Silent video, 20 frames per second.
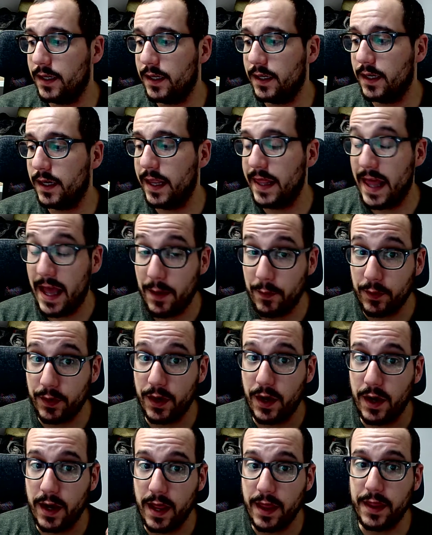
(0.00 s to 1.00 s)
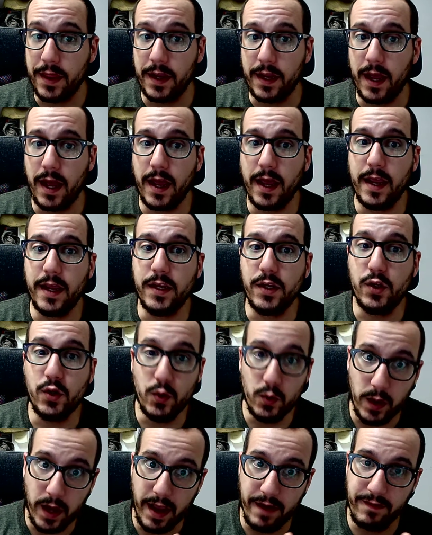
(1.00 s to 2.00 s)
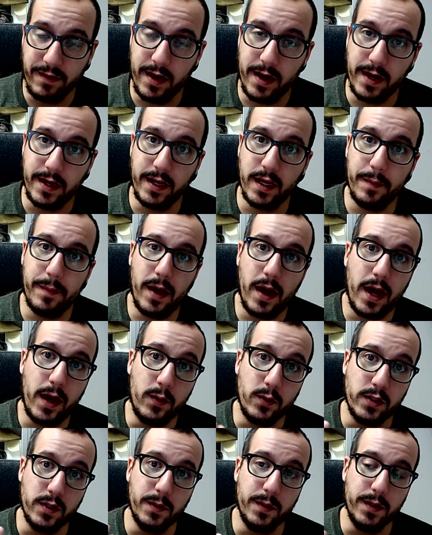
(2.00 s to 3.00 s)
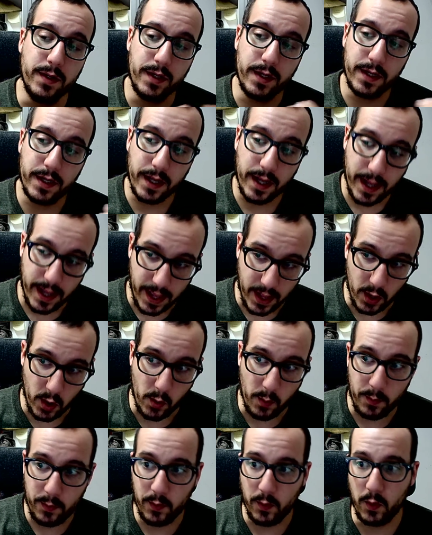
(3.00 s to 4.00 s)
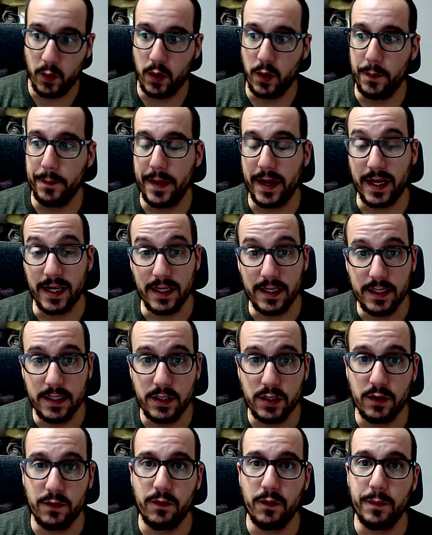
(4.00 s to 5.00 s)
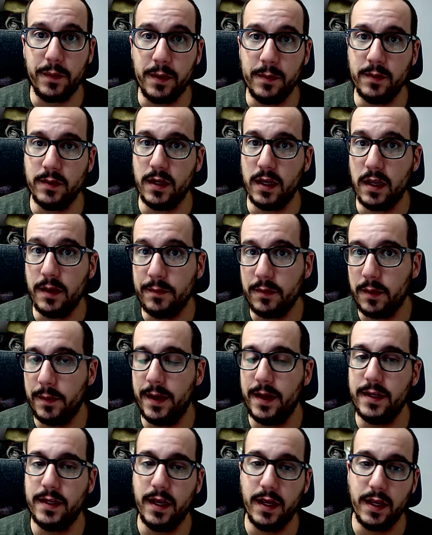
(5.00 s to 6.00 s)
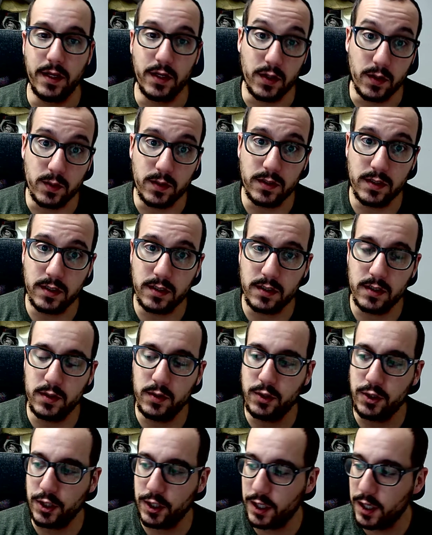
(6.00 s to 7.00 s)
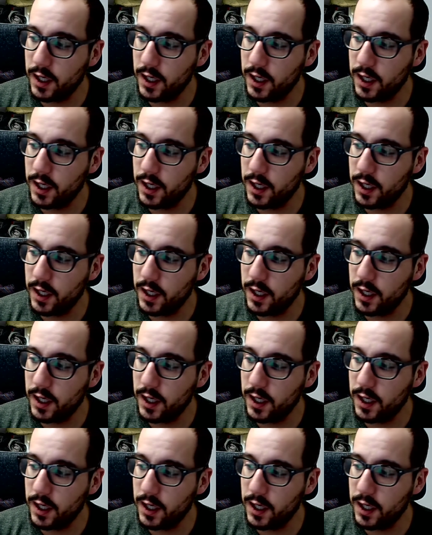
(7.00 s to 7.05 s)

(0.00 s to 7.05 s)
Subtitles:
in that regard, I think I do have an idea about how to help or make it easier for people to implement and use the solution.